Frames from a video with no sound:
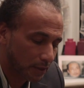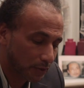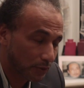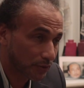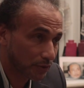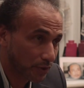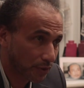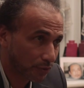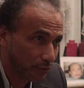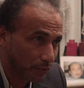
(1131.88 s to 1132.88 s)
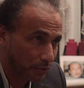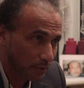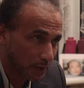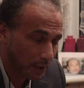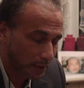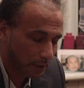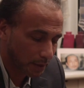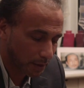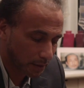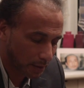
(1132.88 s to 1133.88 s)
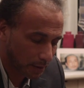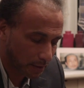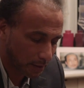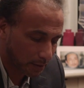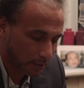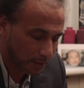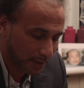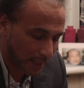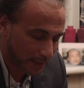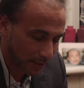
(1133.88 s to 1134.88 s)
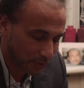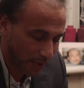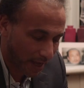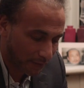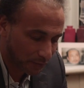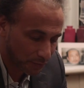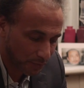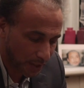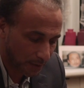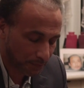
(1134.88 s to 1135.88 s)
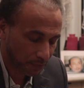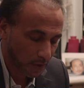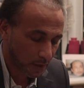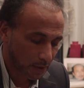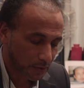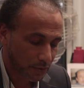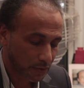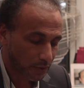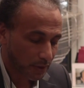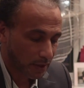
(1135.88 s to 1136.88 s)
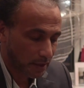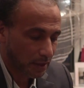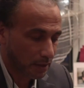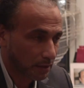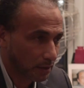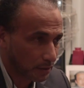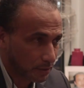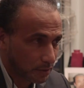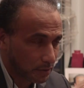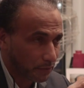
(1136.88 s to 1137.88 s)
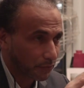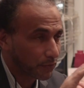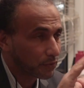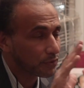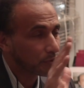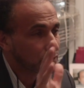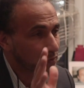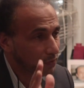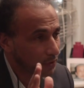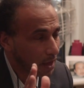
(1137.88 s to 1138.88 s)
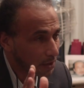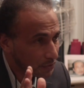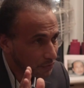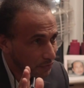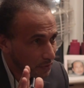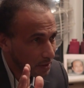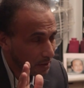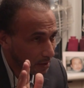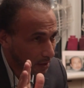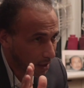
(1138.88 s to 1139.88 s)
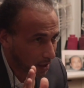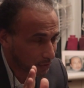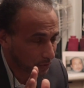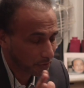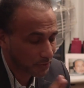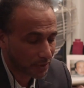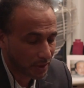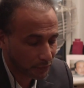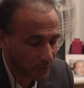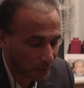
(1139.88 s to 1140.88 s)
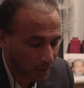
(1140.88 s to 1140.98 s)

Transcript: goods through the tax that you have to pay. So here it's first the philosophy. Ask yourself what